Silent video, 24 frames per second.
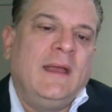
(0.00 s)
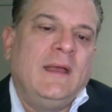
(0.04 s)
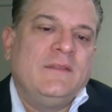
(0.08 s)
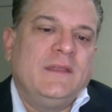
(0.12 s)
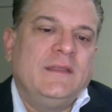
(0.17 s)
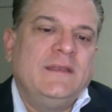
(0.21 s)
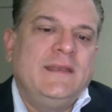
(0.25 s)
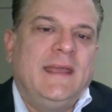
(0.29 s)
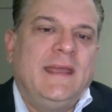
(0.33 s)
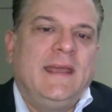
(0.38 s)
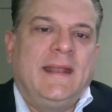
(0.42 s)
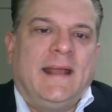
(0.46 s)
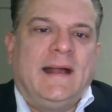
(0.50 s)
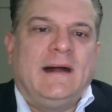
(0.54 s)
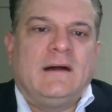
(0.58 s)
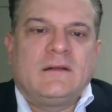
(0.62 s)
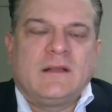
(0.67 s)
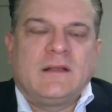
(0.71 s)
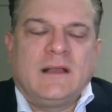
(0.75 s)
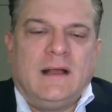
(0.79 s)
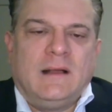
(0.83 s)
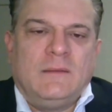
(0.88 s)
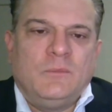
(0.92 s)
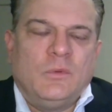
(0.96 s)
the net
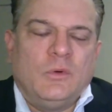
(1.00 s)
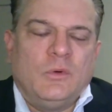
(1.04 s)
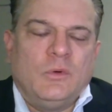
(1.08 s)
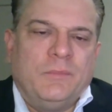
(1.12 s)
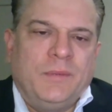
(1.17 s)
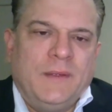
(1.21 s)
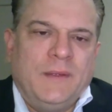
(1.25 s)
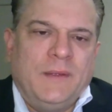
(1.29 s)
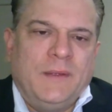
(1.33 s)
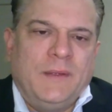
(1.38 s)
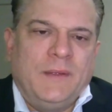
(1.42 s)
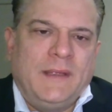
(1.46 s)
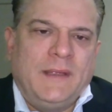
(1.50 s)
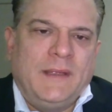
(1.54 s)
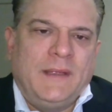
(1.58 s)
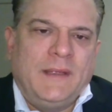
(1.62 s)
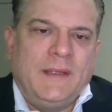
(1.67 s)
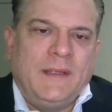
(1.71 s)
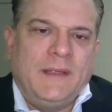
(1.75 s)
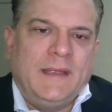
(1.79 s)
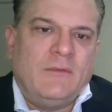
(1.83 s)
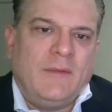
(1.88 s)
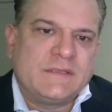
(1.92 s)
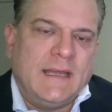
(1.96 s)
outcome will be
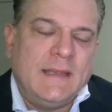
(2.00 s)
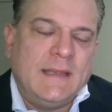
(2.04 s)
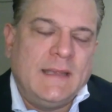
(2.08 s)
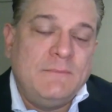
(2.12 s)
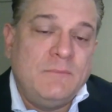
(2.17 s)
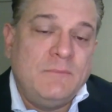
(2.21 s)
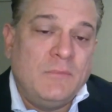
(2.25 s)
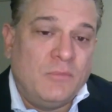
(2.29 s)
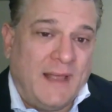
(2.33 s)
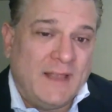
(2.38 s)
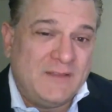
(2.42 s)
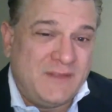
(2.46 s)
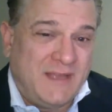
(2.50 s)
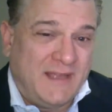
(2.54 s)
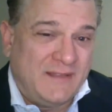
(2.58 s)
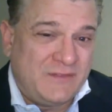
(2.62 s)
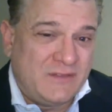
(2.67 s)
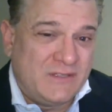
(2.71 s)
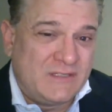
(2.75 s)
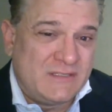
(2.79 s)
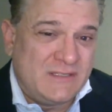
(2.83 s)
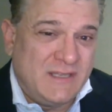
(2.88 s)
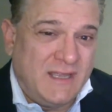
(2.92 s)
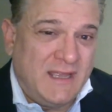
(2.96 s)
around the same
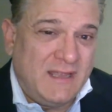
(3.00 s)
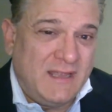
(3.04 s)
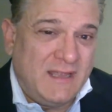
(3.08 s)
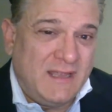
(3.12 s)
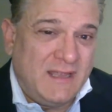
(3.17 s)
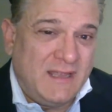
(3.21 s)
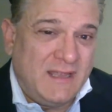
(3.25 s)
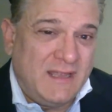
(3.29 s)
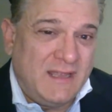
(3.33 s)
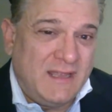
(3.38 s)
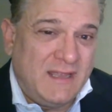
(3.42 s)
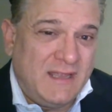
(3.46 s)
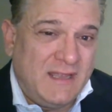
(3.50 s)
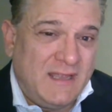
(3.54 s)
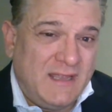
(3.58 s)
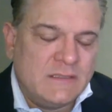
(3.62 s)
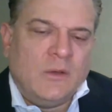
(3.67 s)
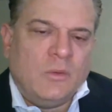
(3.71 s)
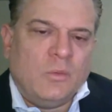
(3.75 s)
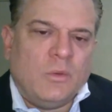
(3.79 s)
at the stance.